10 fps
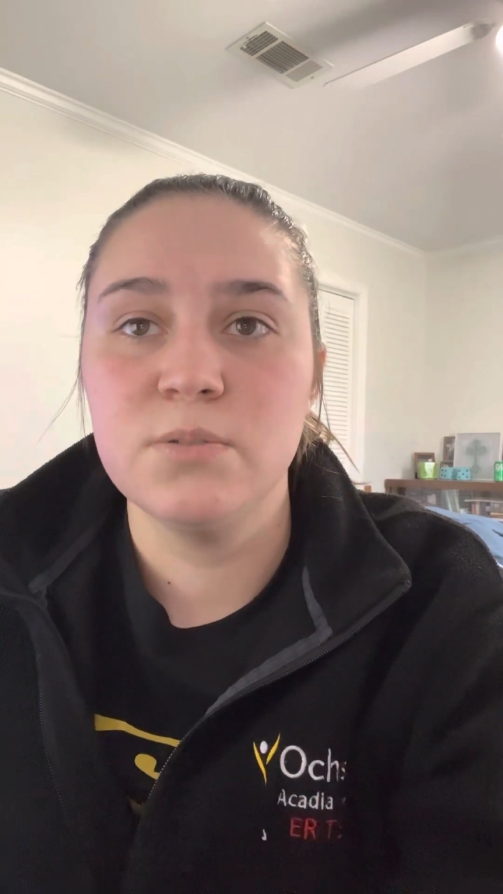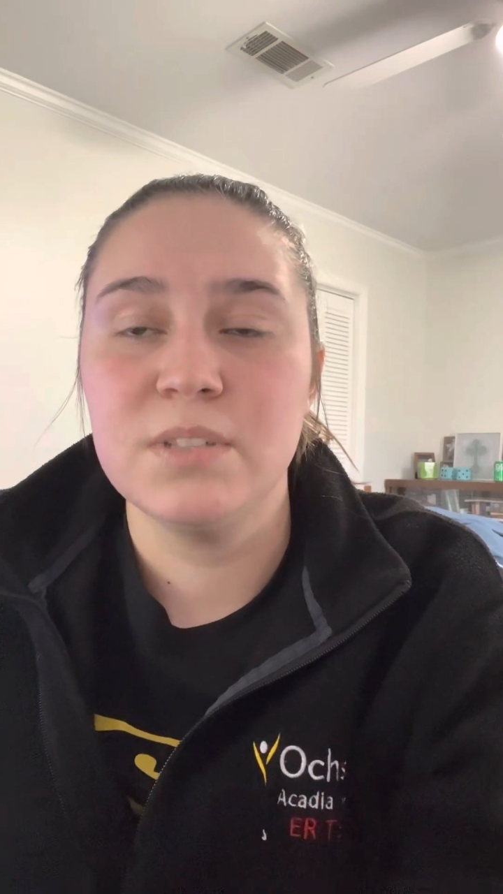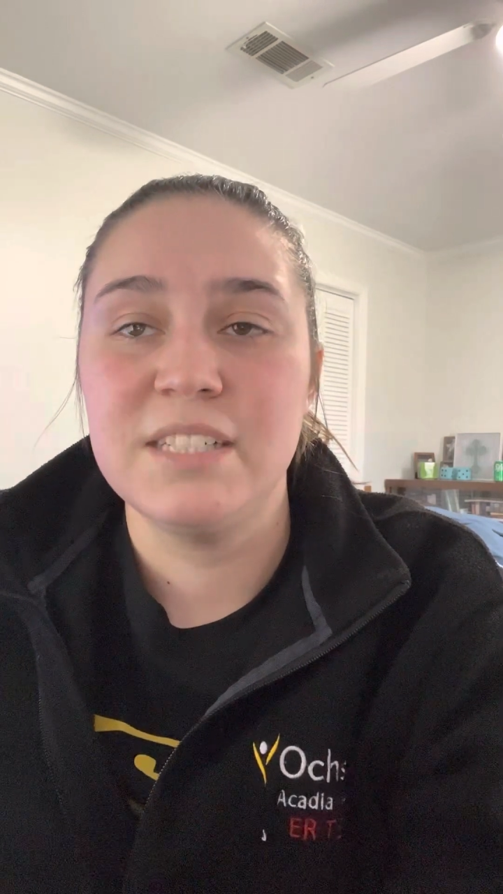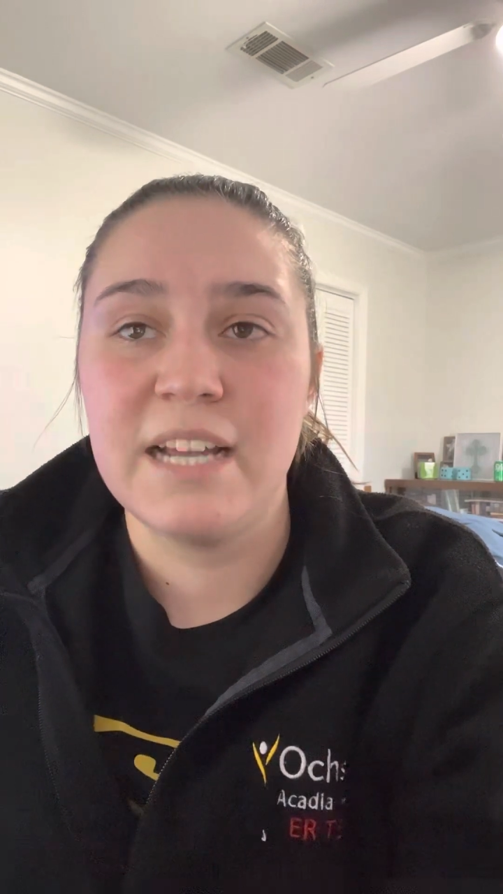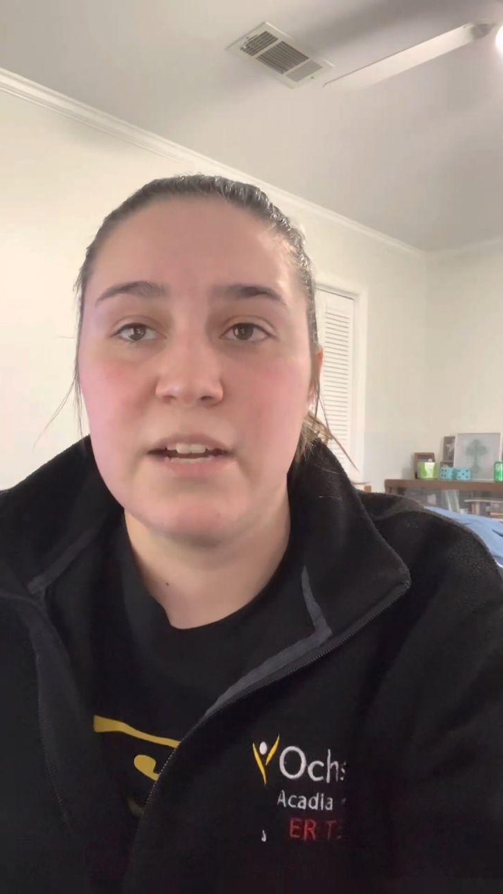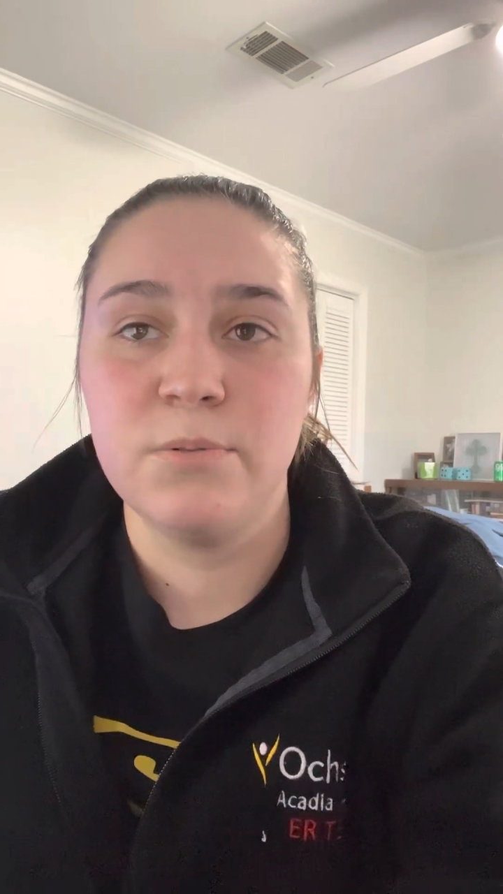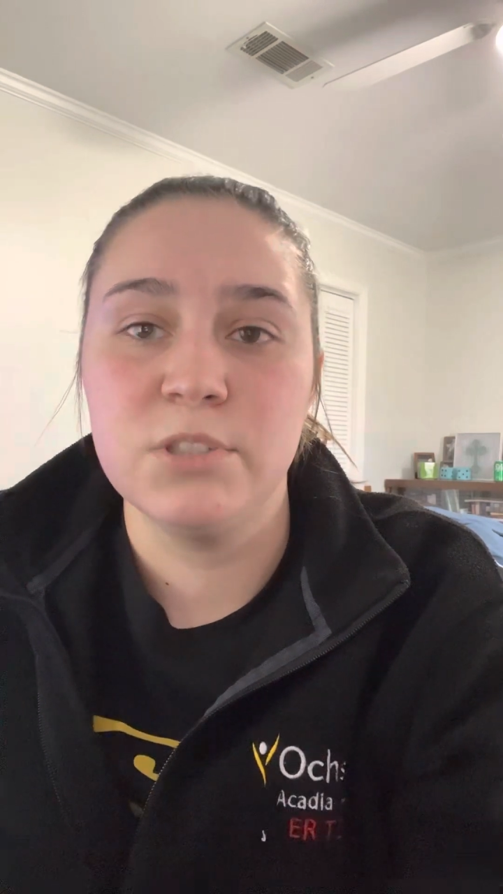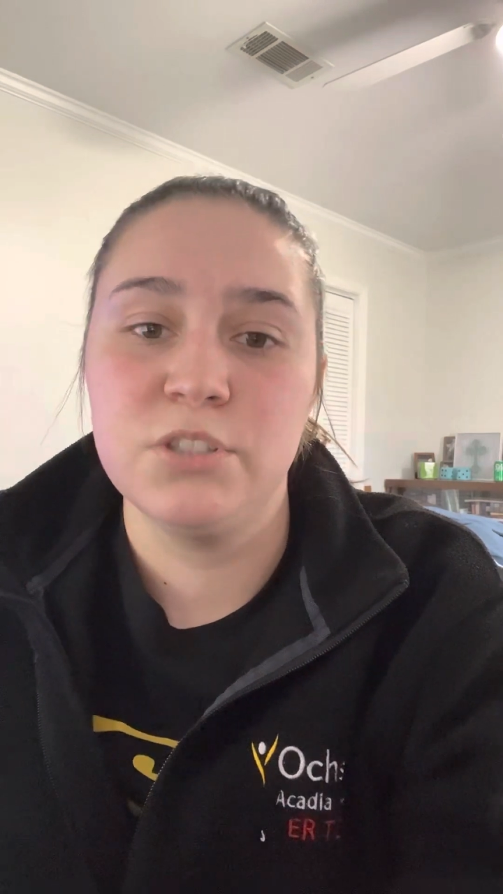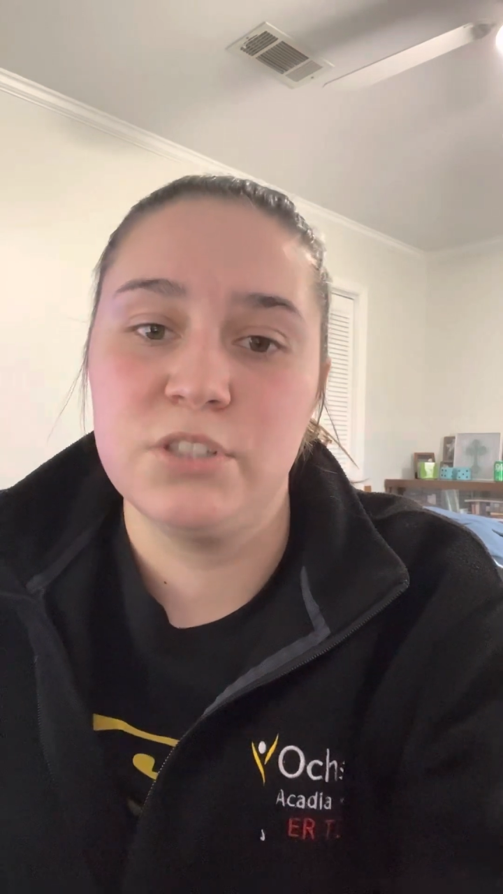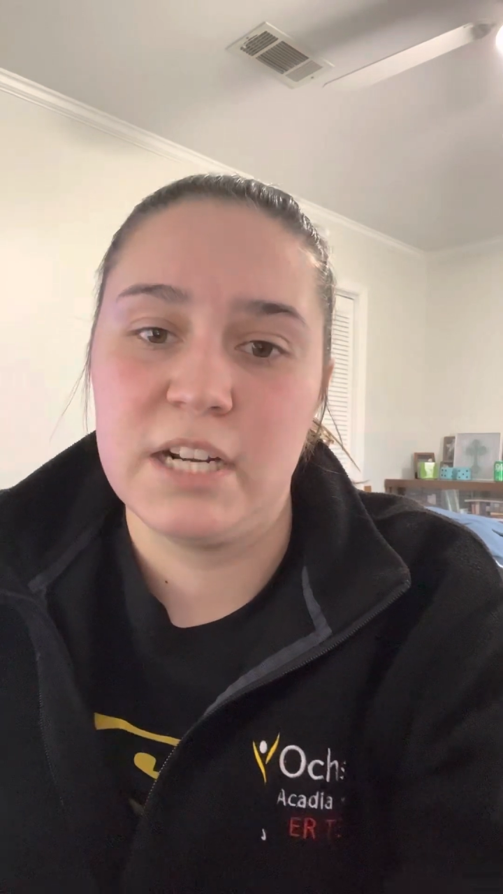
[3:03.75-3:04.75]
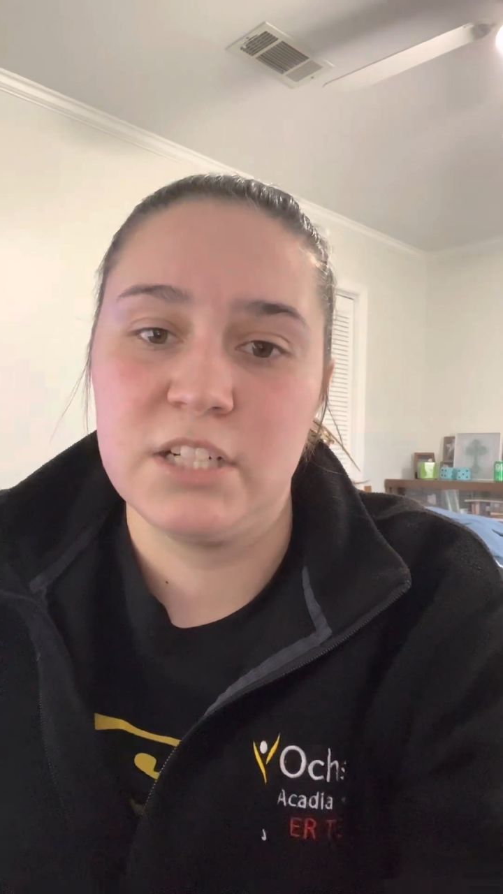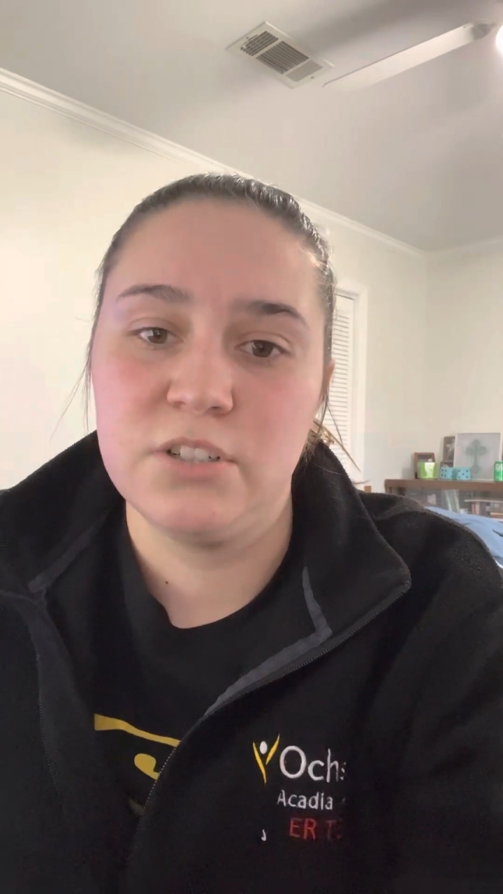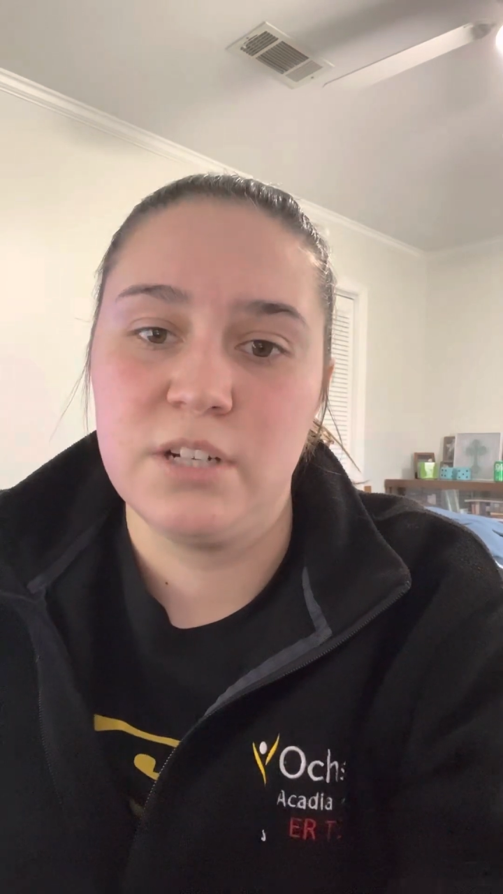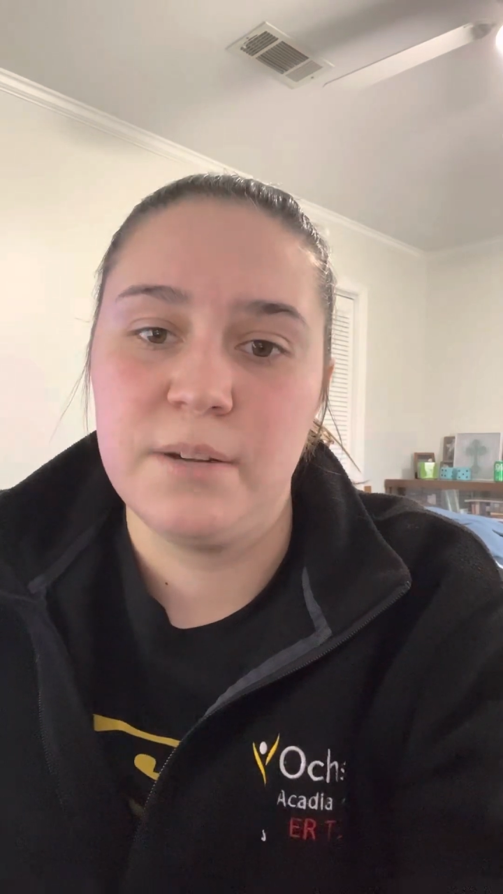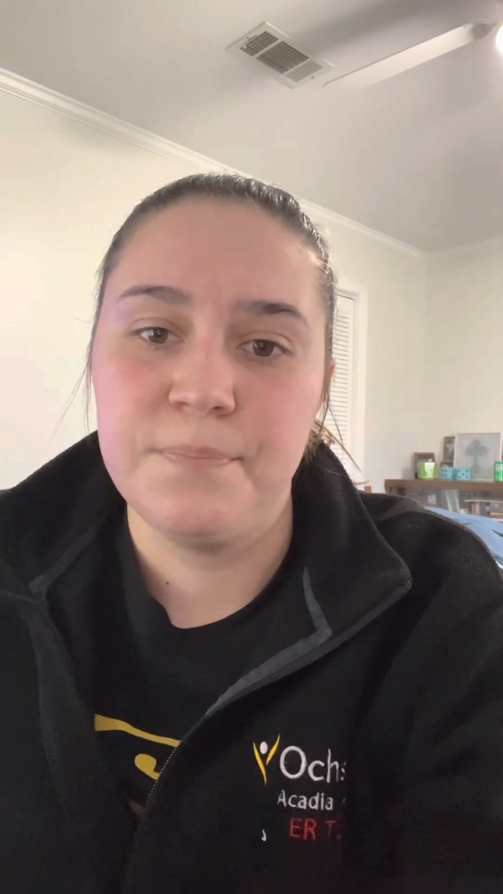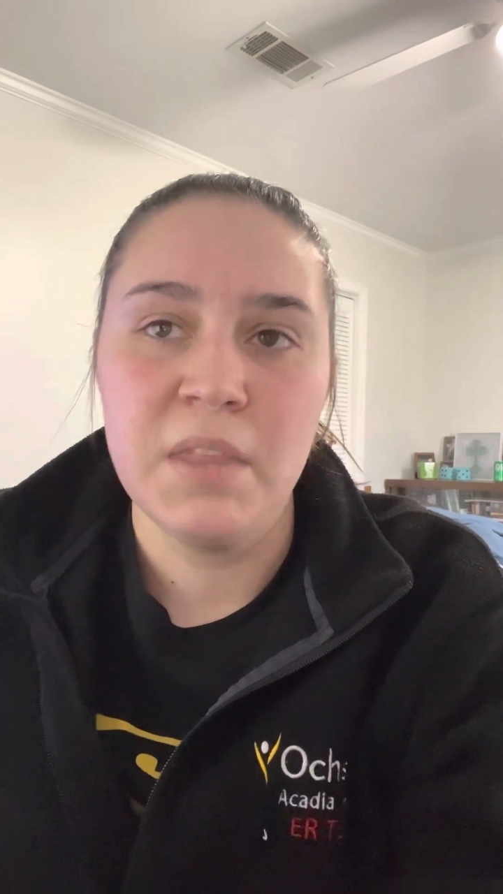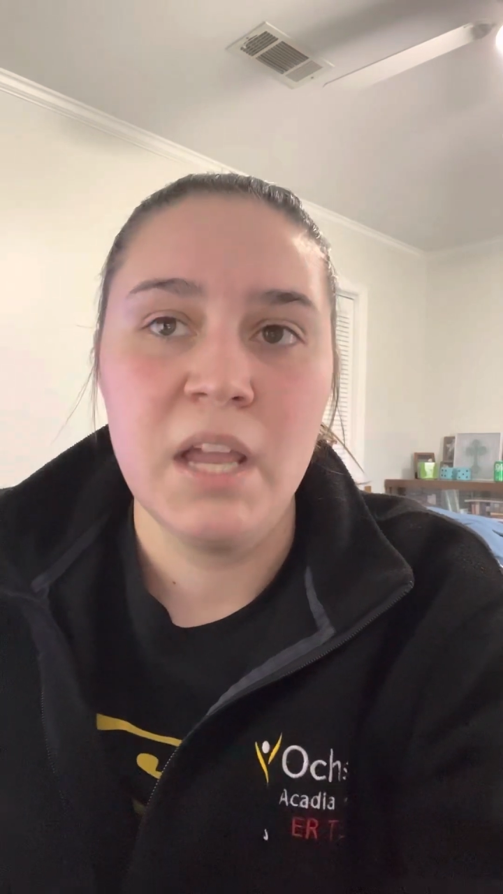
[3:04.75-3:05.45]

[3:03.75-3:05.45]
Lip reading: with a downward trajectory.